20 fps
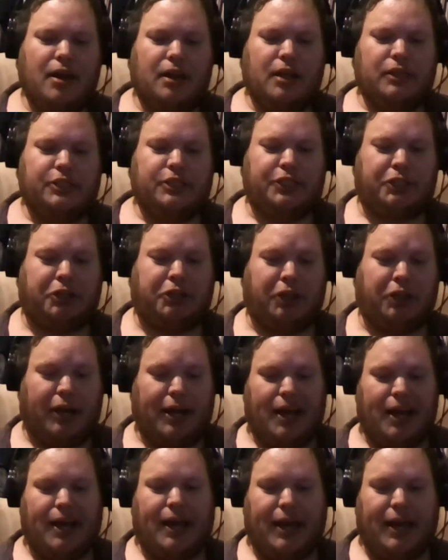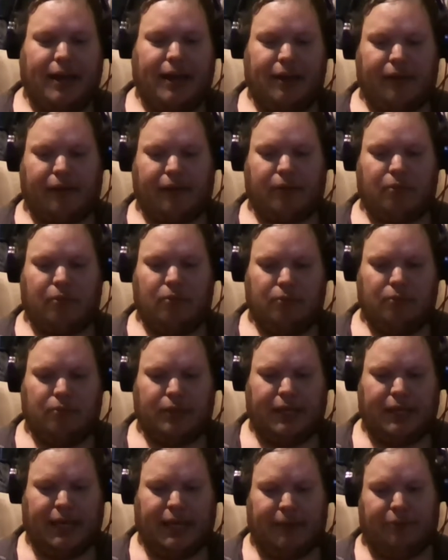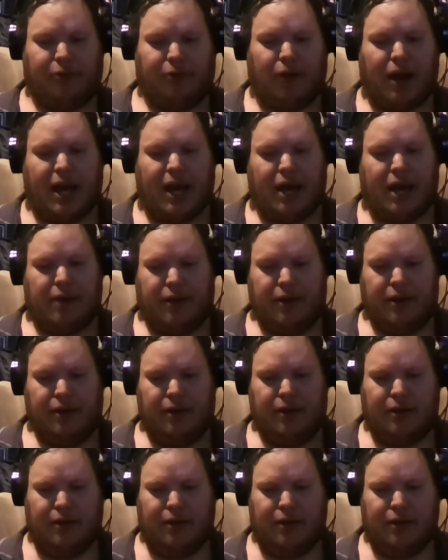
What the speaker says: should I keep driving